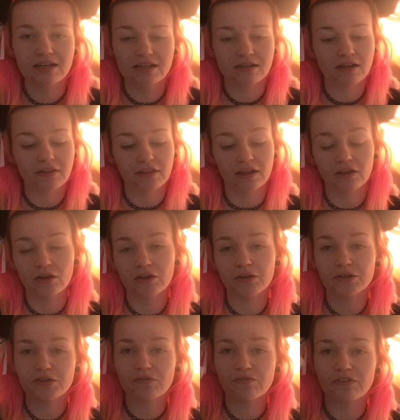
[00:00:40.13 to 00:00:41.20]
Nothing
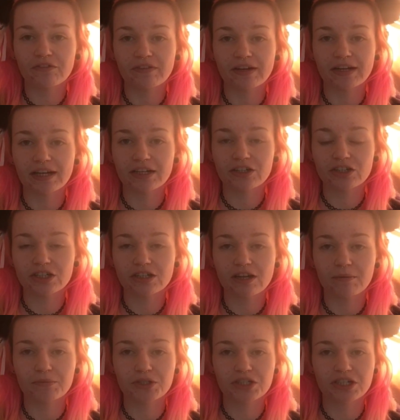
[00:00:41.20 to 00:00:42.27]
new for foundation.
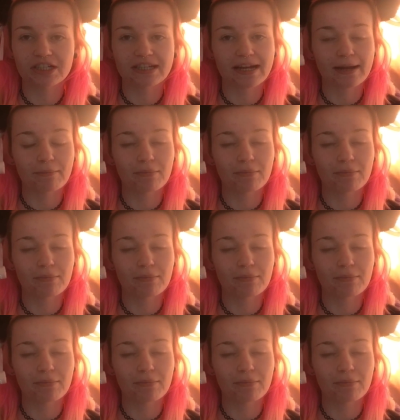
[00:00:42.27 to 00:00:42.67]
I'm just going to take